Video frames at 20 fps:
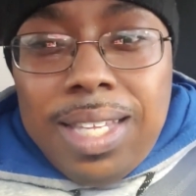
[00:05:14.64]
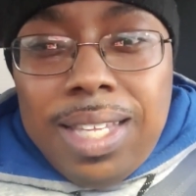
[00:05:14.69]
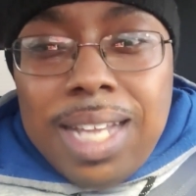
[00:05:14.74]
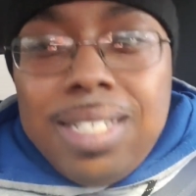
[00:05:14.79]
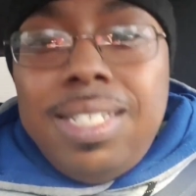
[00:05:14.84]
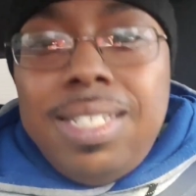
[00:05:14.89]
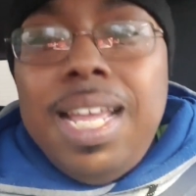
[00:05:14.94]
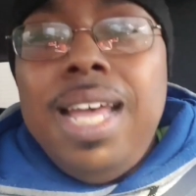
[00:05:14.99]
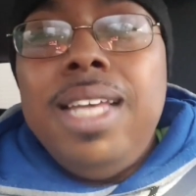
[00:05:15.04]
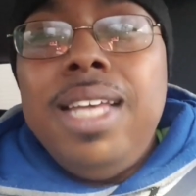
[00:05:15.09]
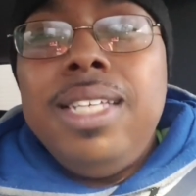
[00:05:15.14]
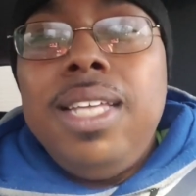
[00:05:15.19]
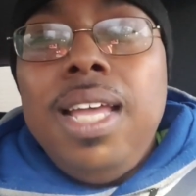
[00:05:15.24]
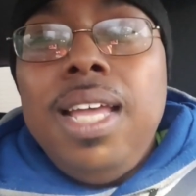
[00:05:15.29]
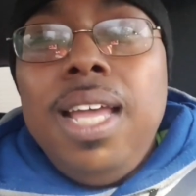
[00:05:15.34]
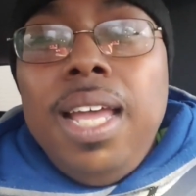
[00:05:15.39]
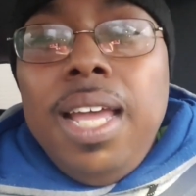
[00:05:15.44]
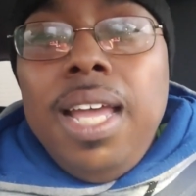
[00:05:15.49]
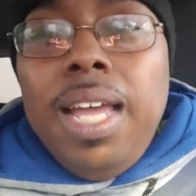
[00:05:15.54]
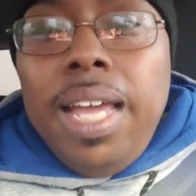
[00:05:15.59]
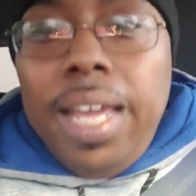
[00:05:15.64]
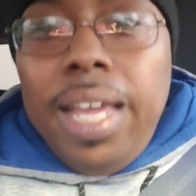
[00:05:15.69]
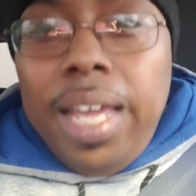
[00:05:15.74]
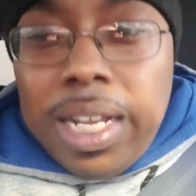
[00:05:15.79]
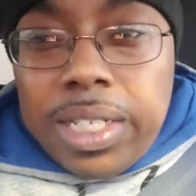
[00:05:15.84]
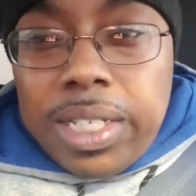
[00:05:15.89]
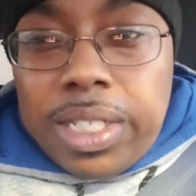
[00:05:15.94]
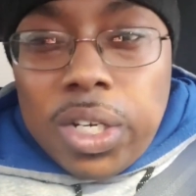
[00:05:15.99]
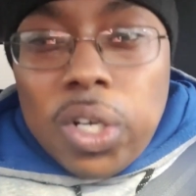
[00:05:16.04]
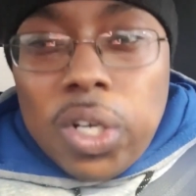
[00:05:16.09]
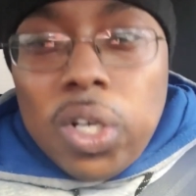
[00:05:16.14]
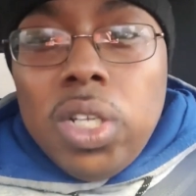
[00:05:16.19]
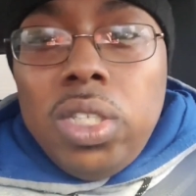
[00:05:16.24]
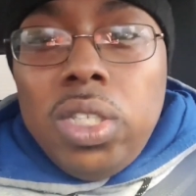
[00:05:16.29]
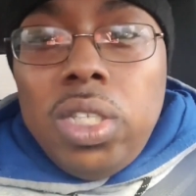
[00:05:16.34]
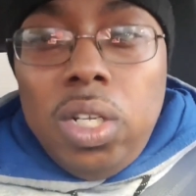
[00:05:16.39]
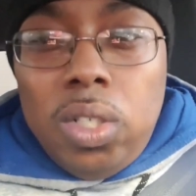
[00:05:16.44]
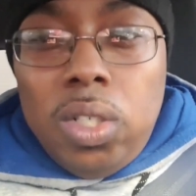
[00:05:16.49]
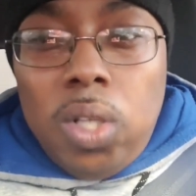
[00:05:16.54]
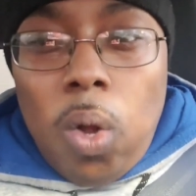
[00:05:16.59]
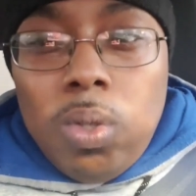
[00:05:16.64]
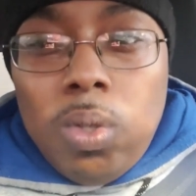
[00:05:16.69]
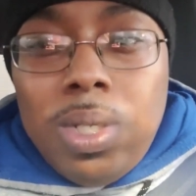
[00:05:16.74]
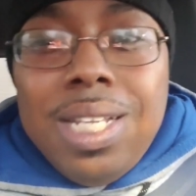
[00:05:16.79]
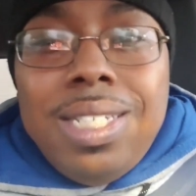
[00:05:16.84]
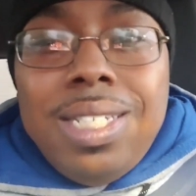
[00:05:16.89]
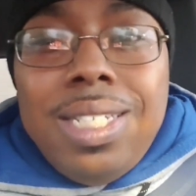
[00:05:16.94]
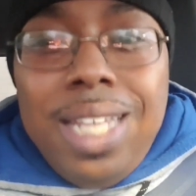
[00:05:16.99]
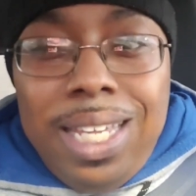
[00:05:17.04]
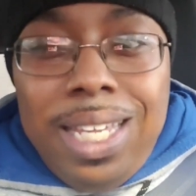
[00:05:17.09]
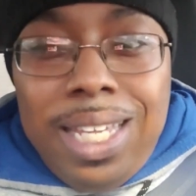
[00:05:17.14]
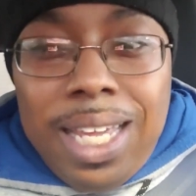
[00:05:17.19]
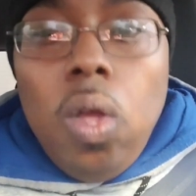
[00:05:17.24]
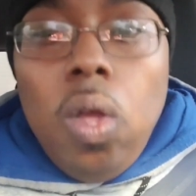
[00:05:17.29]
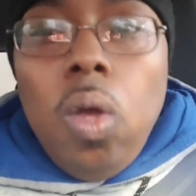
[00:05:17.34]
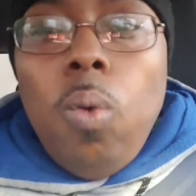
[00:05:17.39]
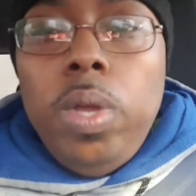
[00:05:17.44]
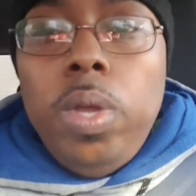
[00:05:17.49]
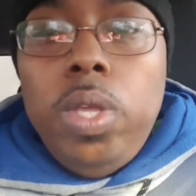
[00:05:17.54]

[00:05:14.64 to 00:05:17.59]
that says enter the golden ticket.